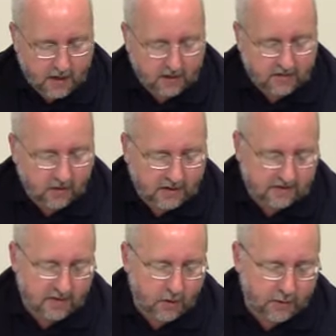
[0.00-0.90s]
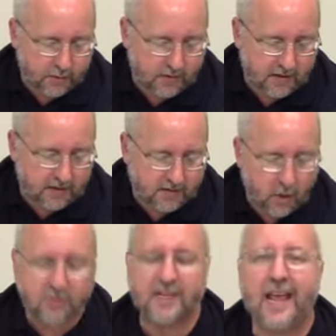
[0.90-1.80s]
So let's go through these.
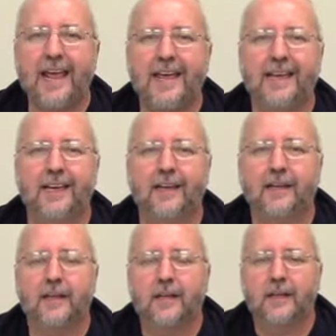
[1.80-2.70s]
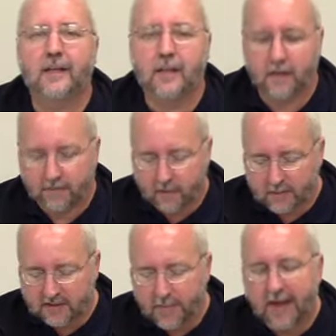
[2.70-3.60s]
Jose from
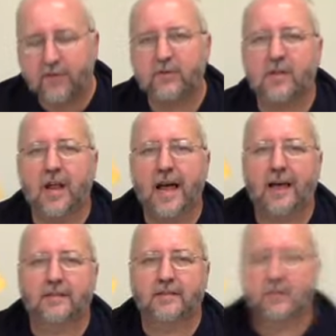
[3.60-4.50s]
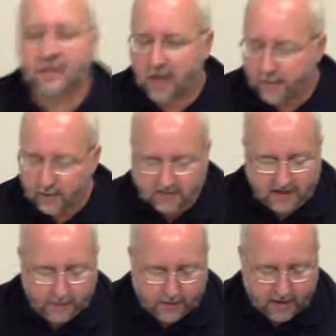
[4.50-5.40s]
Miss Matthews' class. Good job,
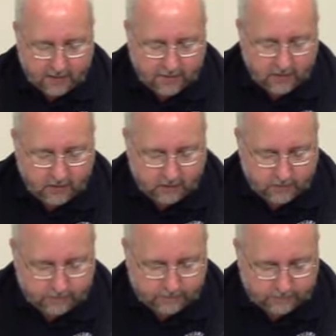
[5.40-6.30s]
Jose. Proud of you.